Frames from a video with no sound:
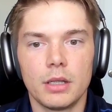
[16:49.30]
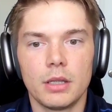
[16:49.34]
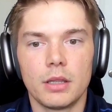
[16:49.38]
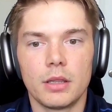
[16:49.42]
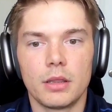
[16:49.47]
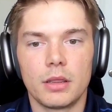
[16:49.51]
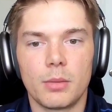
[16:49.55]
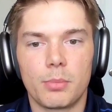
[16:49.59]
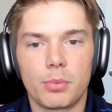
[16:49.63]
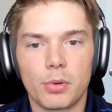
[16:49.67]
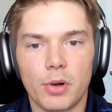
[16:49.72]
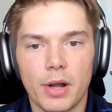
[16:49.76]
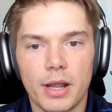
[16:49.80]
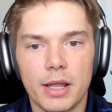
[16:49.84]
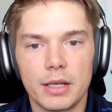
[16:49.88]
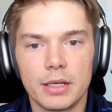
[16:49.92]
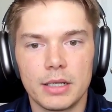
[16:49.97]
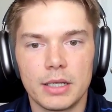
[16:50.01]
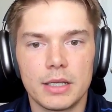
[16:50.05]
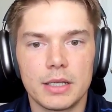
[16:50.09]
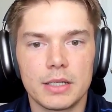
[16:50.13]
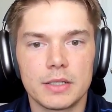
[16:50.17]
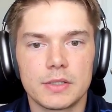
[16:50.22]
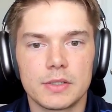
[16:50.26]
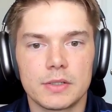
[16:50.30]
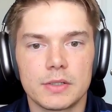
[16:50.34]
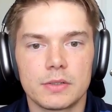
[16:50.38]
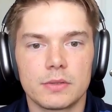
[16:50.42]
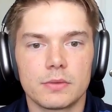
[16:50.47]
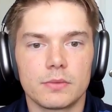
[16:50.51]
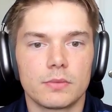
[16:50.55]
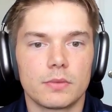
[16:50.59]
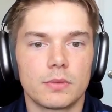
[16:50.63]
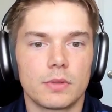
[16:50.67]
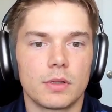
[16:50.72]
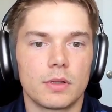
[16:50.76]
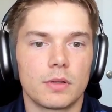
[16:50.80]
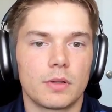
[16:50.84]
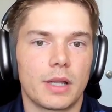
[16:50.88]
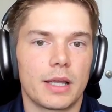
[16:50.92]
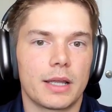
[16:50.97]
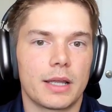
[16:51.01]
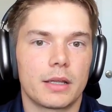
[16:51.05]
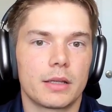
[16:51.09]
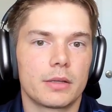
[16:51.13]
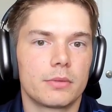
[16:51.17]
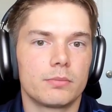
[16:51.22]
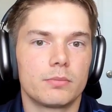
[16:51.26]
The brand is
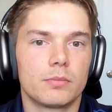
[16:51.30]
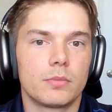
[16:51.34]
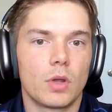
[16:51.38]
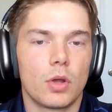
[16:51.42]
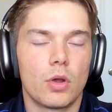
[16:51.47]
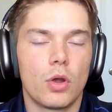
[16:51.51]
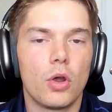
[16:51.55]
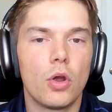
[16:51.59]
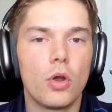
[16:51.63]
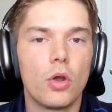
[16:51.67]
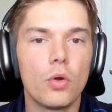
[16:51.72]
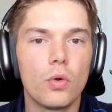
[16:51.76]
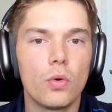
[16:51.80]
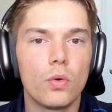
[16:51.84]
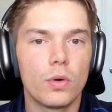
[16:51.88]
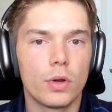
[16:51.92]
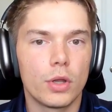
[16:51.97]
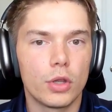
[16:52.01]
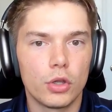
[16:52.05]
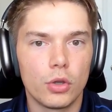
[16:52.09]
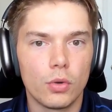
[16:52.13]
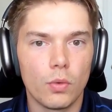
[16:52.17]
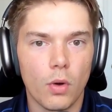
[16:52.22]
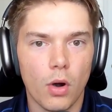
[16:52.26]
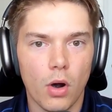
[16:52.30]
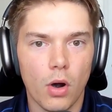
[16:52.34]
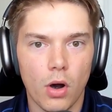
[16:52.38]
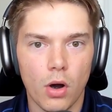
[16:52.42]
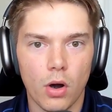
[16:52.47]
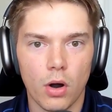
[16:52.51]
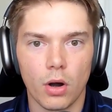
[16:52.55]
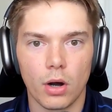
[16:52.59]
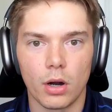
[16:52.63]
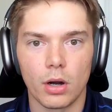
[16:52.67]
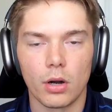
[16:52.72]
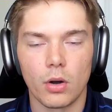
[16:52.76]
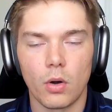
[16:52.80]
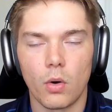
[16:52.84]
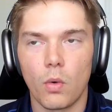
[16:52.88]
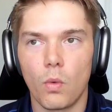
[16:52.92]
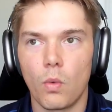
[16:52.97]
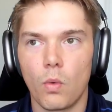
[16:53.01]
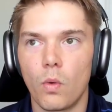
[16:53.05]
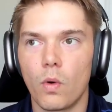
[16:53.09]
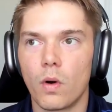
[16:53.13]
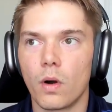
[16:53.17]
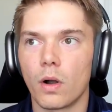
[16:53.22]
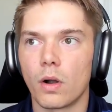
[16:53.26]
like who you are
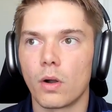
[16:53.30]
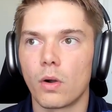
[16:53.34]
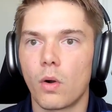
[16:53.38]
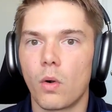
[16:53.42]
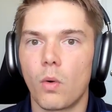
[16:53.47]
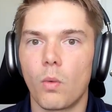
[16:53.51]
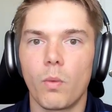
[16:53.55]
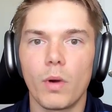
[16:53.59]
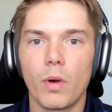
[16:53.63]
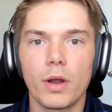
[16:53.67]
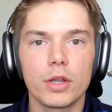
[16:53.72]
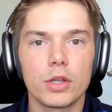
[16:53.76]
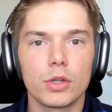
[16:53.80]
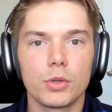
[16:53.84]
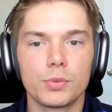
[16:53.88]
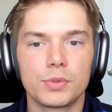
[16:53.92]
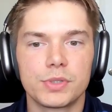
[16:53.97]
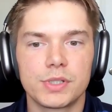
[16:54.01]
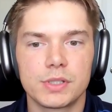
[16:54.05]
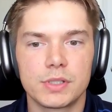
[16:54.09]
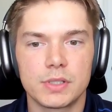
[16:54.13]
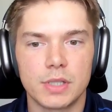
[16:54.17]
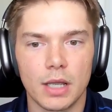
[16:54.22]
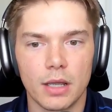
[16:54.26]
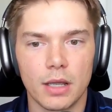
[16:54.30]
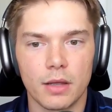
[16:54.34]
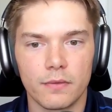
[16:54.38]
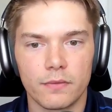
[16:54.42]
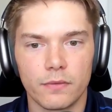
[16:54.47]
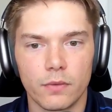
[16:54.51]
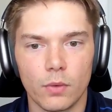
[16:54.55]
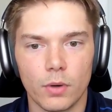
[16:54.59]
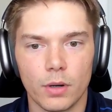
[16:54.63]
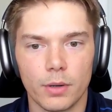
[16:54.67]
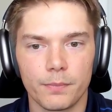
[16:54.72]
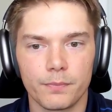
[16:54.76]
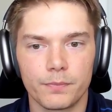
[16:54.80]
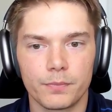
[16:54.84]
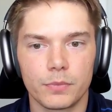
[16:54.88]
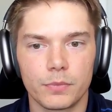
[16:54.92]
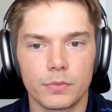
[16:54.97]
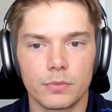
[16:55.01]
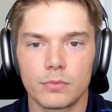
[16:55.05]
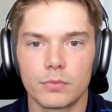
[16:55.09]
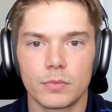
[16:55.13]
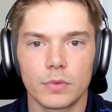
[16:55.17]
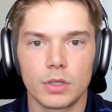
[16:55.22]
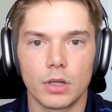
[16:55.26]
or what you stand for.
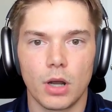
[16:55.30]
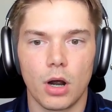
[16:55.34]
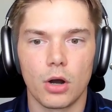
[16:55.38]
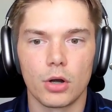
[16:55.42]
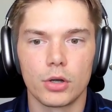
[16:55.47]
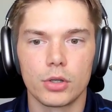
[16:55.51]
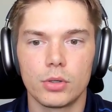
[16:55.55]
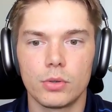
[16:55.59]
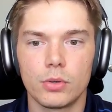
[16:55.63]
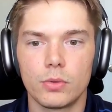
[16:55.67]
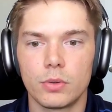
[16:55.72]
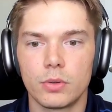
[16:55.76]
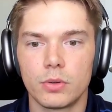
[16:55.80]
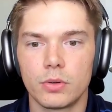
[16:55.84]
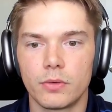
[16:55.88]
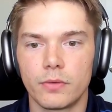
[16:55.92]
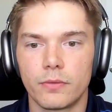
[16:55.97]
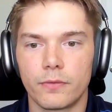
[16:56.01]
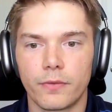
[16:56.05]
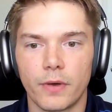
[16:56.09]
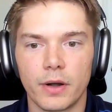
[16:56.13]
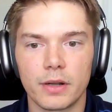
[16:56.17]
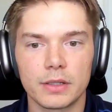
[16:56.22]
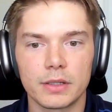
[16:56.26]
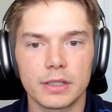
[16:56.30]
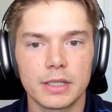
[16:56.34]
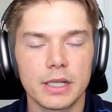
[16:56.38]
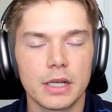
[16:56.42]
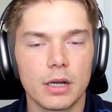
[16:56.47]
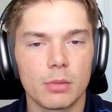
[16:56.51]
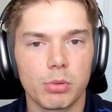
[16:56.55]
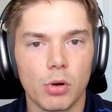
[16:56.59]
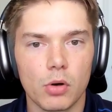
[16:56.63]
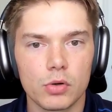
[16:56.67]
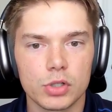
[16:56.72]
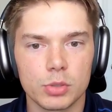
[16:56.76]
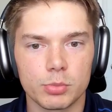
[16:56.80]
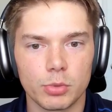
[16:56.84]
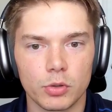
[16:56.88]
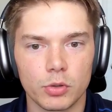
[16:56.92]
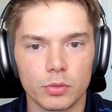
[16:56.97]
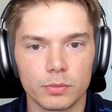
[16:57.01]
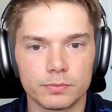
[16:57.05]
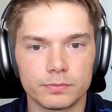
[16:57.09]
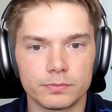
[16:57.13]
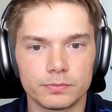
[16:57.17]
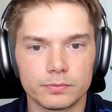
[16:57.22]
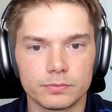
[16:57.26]
Are you friendly and approachable?
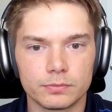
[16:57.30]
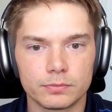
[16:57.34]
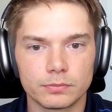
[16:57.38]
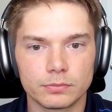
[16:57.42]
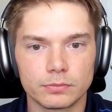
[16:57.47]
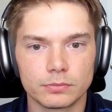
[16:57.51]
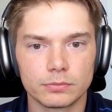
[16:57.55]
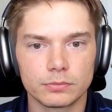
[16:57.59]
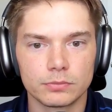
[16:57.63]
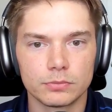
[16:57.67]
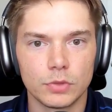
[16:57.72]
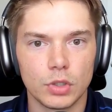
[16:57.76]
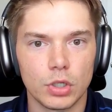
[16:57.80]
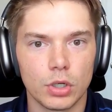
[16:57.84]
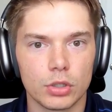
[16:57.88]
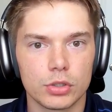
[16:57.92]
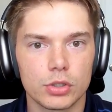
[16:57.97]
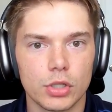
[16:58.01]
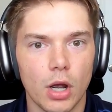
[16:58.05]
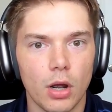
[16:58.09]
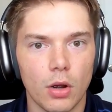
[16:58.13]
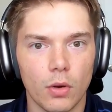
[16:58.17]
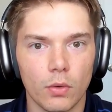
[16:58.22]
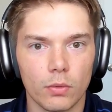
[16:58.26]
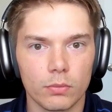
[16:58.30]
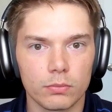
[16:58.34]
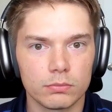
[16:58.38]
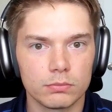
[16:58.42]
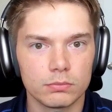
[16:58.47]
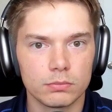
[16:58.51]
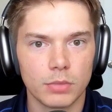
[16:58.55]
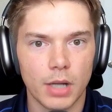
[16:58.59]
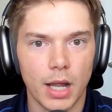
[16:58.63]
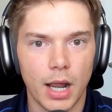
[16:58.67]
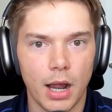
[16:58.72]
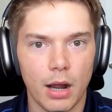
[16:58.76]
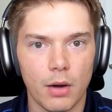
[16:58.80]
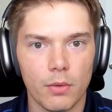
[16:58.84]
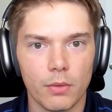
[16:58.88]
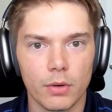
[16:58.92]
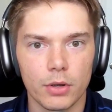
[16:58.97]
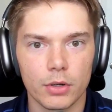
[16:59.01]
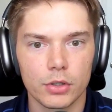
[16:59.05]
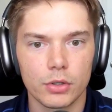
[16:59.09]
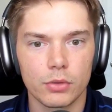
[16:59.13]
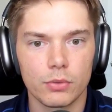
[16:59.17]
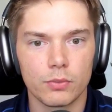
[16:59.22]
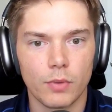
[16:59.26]
Your tone. How are
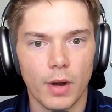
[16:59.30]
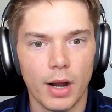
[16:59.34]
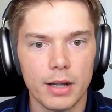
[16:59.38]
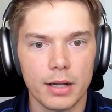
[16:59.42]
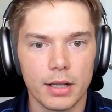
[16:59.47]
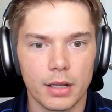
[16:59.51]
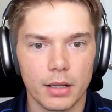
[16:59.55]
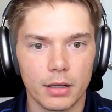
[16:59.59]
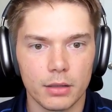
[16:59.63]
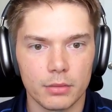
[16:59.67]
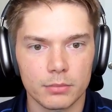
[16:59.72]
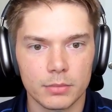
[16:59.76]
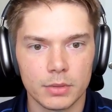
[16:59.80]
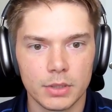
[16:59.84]
you writing?